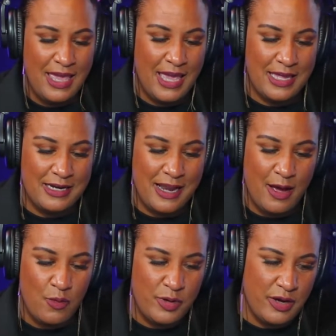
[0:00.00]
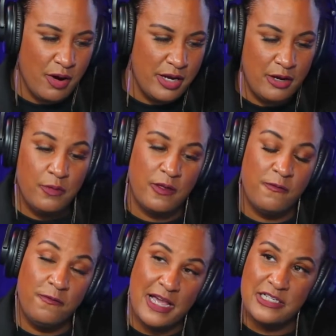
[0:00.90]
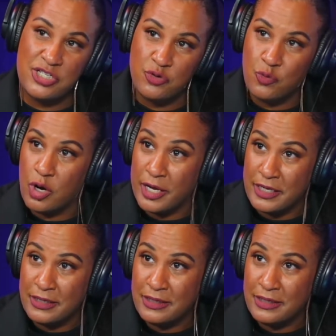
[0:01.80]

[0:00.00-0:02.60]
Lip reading: And now we are here, the fight you wanted.